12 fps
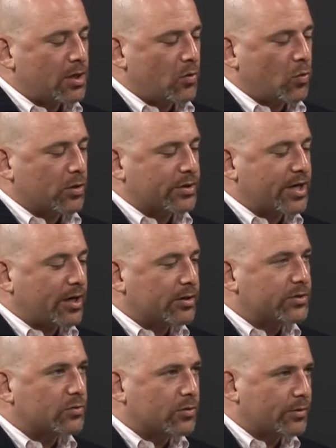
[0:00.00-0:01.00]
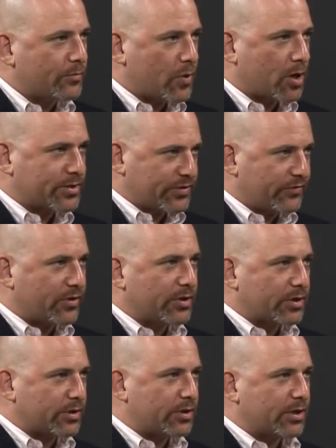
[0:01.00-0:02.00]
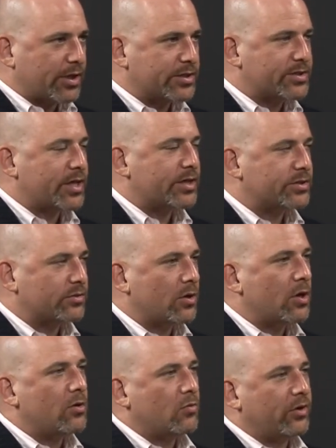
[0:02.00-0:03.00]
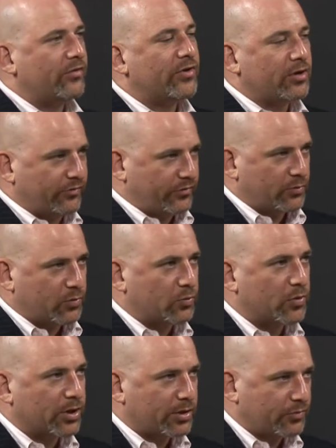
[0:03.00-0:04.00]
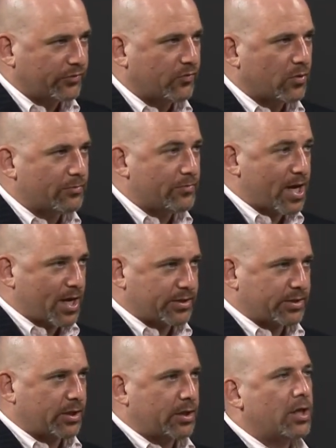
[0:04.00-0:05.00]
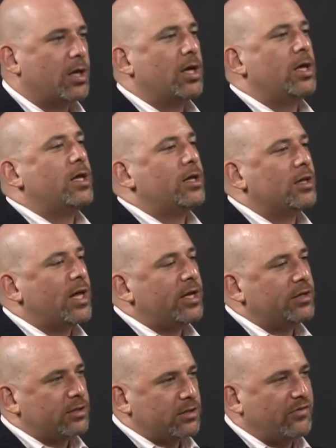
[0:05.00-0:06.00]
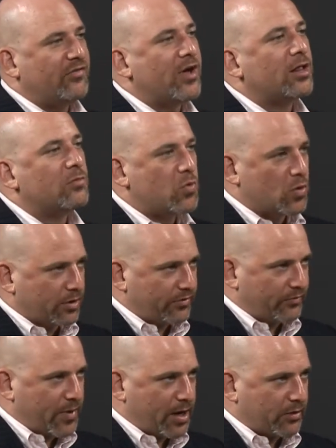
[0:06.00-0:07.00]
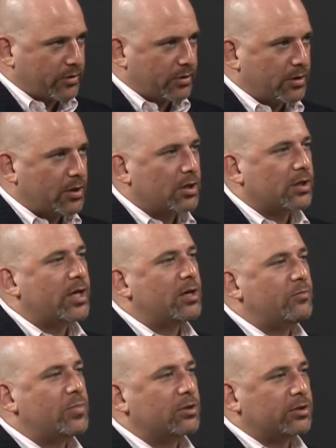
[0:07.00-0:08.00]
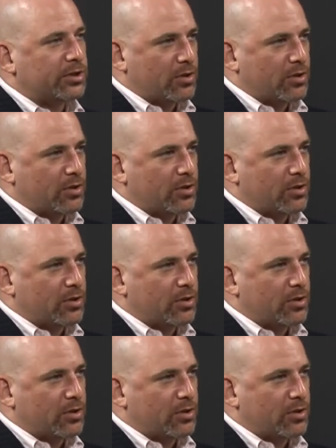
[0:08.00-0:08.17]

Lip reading: or territory, parts of the United States where you felt a film would really perform best. Let it develop word of mouth, let it build an